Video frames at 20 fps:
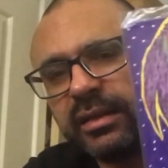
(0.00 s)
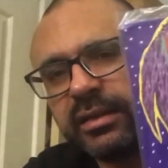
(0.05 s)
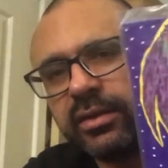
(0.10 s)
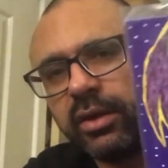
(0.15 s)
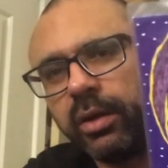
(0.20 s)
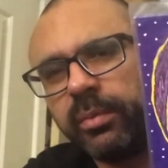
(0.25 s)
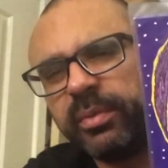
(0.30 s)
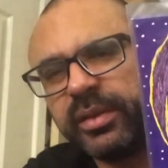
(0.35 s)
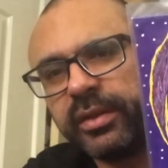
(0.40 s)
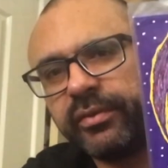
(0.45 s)

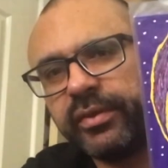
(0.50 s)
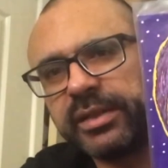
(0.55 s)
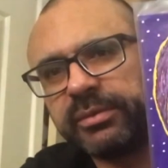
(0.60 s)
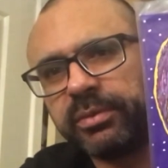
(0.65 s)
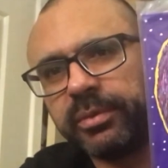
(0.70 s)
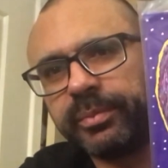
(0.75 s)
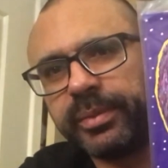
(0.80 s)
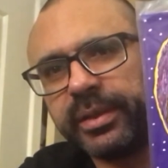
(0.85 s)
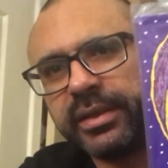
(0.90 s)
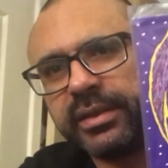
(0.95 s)
copy of
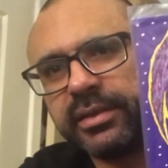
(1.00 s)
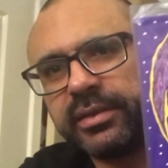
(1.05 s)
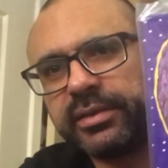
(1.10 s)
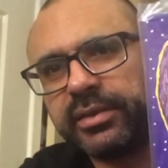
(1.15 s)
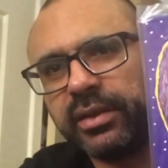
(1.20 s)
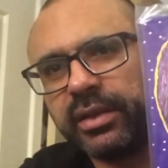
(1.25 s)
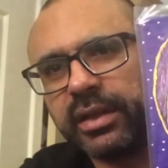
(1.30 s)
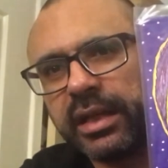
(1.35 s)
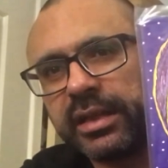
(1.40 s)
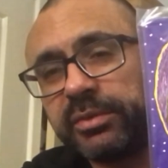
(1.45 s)
this would be
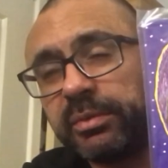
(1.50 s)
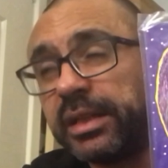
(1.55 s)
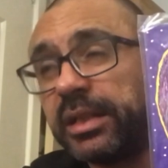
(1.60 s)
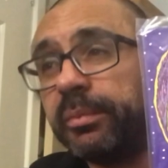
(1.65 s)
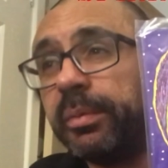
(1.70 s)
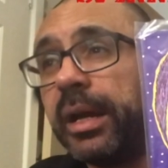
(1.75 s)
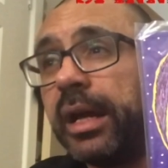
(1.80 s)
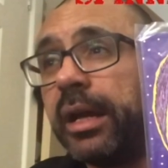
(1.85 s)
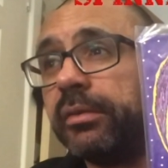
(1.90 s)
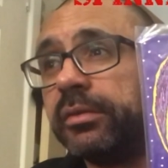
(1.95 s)
circa
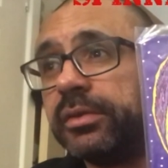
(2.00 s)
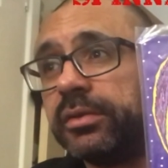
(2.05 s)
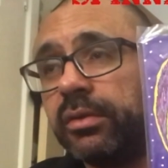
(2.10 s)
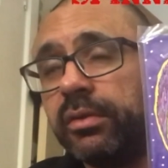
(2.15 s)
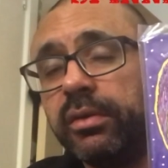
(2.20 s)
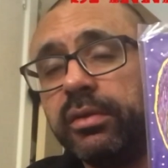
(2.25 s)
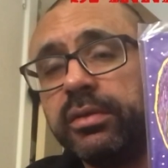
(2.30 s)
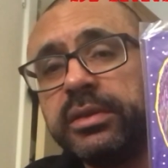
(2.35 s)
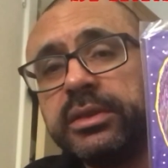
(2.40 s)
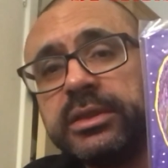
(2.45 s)
£20
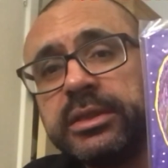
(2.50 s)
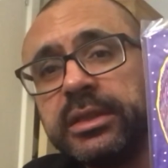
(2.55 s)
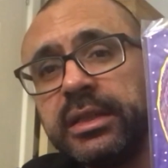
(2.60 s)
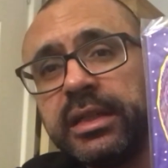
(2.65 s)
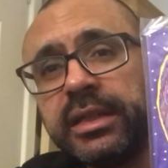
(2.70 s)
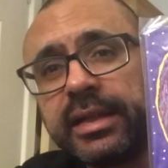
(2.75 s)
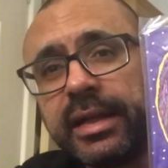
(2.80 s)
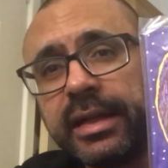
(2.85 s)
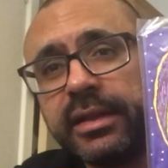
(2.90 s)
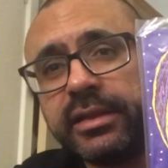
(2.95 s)
or
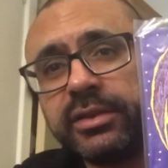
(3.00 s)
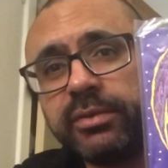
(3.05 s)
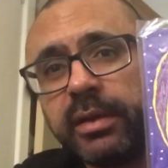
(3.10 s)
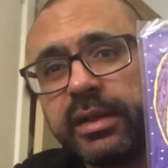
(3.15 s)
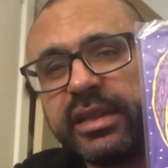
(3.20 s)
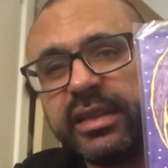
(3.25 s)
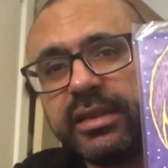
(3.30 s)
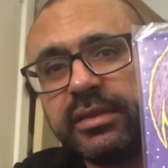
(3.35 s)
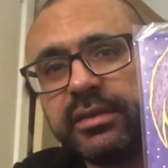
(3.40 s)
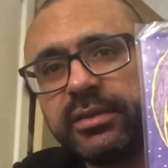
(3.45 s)

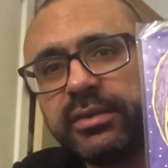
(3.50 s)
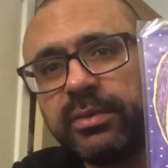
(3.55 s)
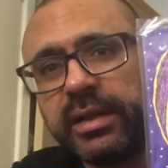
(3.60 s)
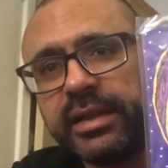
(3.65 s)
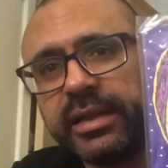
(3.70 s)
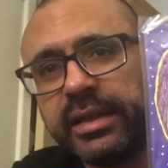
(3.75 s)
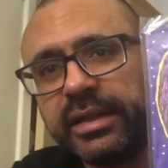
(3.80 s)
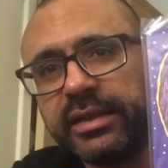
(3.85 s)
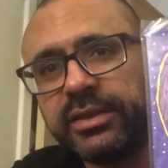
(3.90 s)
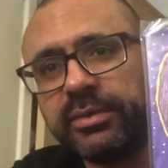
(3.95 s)

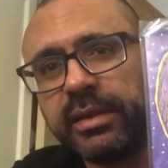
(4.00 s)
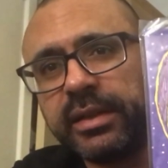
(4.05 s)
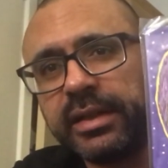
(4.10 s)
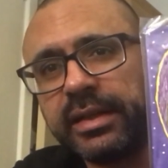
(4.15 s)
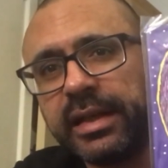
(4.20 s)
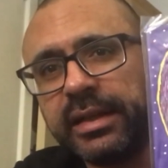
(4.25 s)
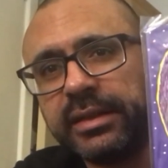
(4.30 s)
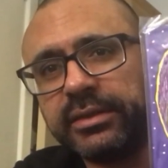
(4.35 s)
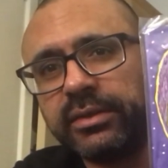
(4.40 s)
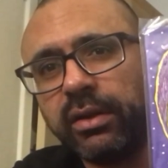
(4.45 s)

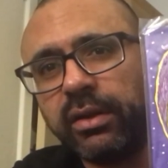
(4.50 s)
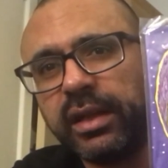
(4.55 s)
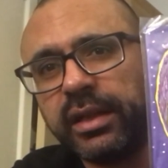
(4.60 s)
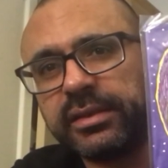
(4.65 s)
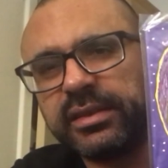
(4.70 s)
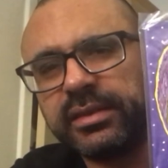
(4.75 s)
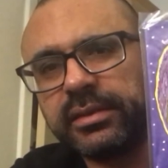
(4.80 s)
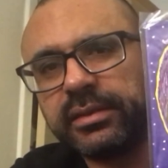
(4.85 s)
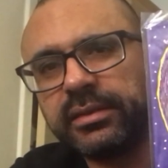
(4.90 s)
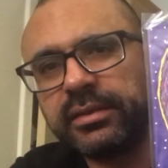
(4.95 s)

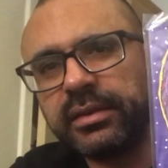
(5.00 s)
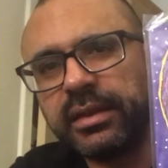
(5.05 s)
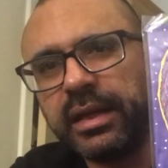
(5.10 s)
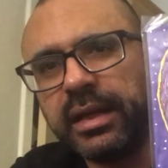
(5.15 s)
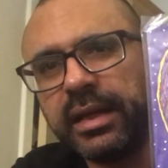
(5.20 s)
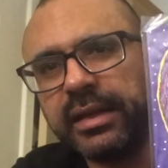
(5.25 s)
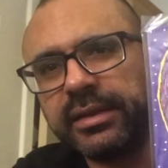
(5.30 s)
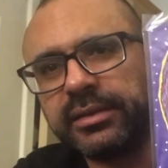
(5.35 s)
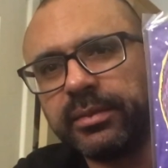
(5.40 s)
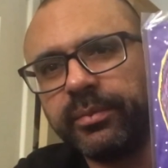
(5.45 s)
$29,
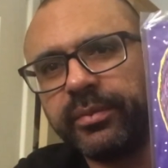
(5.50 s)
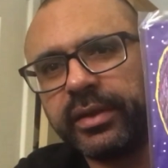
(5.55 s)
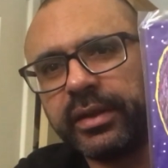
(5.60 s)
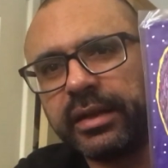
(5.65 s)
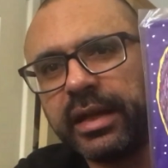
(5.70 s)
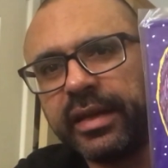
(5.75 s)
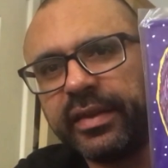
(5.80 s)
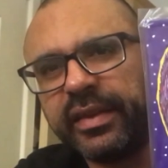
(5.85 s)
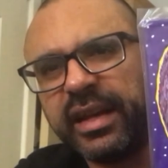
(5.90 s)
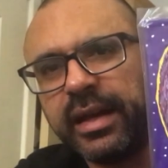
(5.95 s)
something
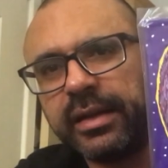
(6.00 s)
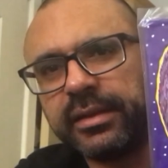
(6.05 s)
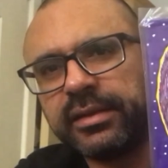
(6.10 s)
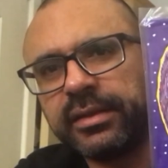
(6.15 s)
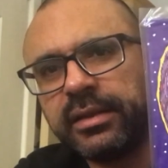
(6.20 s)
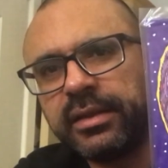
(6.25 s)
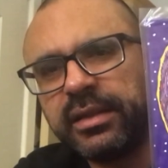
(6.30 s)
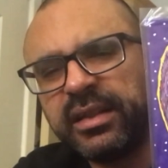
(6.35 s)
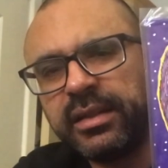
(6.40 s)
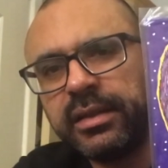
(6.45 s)
like that.
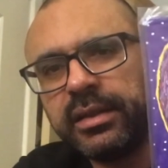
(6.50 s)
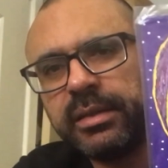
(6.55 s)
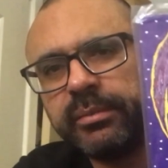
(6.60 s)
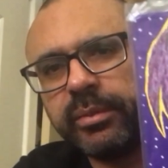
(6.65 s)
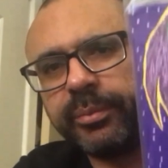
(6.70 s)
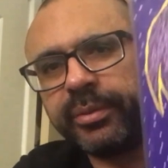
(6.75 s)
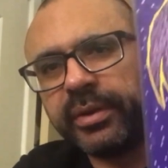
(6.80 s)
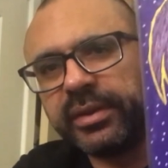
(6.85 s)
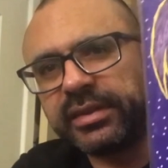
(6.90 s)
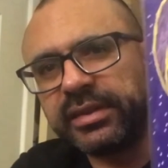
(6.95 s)

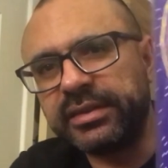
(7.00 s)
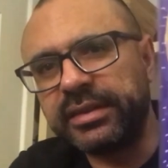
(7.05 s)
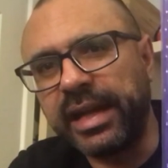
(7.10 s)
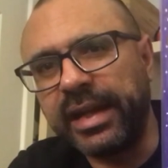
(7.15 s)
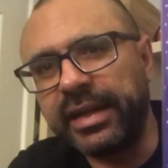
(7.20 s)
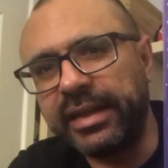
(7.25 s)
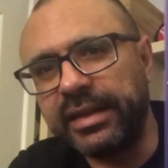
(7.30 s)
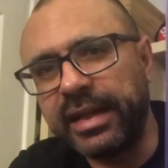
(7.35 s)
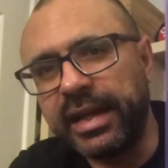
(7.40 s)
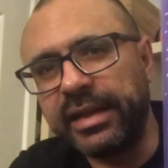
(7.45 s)
But Prince's
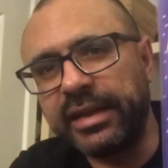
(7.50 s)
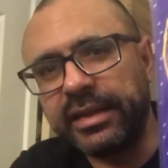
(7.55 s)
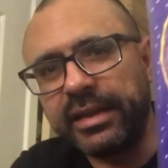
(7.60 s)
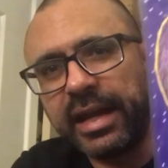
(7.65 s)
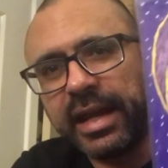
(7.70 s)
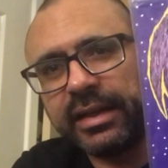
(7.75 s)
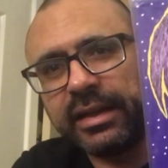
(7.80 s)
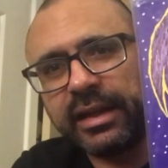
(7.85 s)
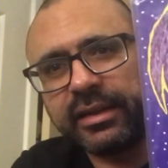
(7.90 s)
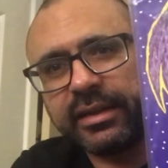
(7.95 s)

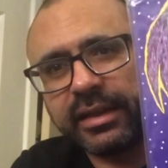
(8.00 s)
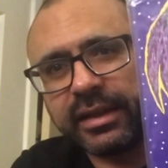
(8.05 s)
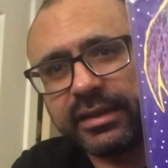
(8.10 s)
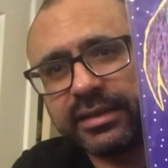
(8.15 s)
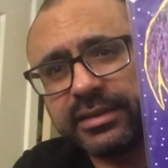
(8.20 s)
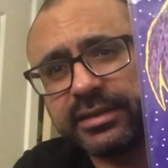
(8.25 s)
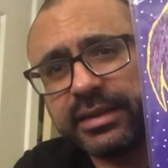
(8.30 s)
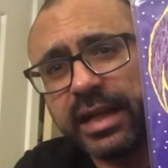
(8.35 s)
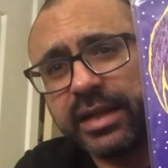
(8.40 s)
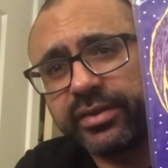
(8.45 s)
1999, I think,
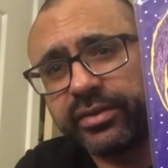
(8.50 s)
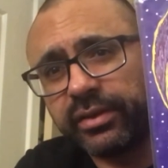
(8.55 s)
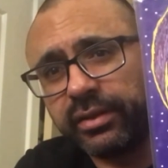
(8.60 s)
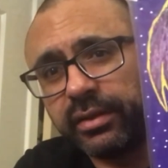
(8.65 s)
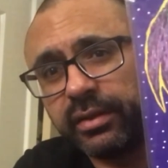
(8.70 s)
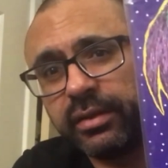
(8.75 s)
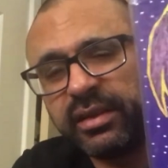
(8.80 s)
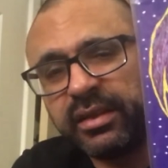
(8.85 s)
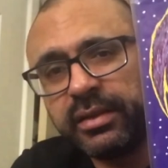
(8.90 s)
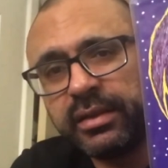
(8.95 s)

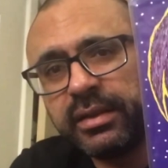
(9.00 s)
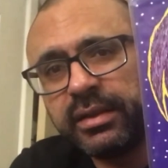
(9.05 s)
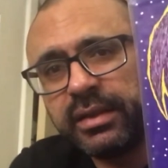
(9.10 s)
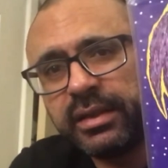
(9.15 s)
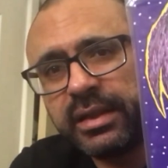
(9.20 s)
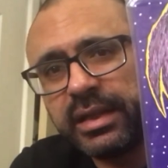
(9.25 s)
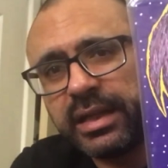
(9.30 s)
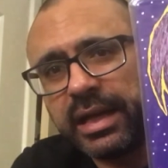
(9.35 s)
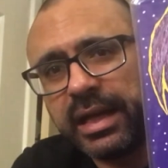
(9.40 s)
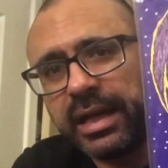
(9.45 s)
essential
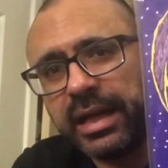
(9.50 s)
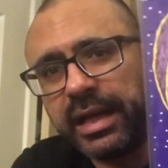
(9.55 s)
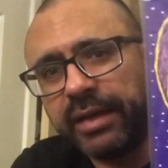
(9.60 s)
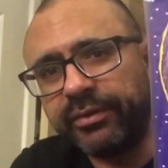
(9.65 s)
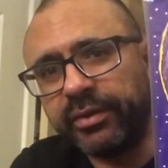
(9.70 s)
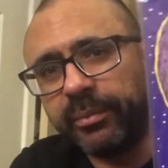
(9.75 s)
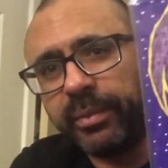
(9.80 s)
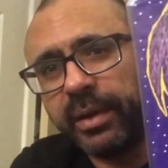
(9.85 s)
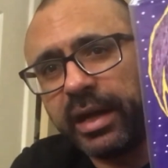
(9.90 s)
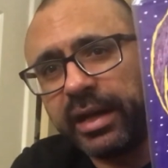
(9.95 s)

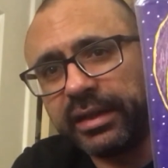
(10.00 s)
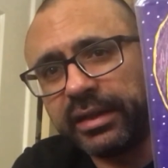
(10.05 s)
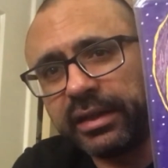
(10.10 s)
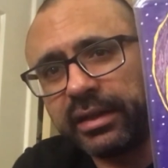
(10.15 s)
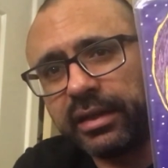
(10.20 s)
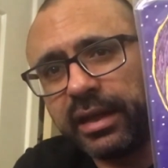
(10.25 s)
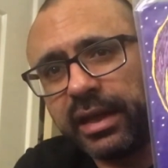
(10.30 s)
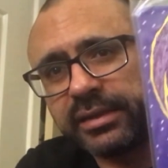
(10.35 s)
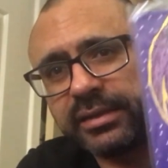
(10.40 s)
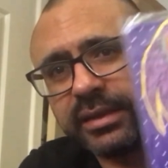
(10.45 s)
if you're buying
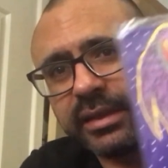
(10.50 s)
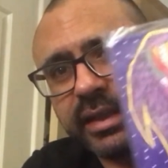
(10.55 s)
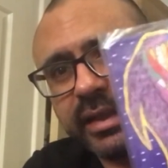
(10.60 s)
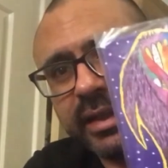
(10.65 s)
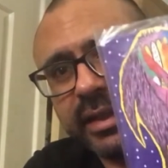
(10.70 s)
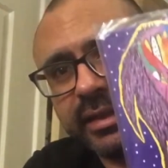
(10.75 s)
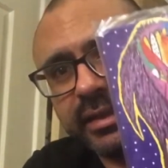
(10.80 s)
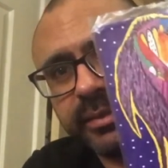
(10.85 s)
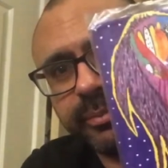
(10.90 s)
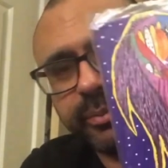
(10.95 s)
classic
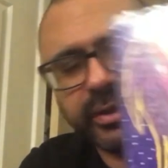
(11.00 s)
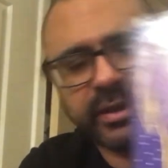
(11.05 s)
80s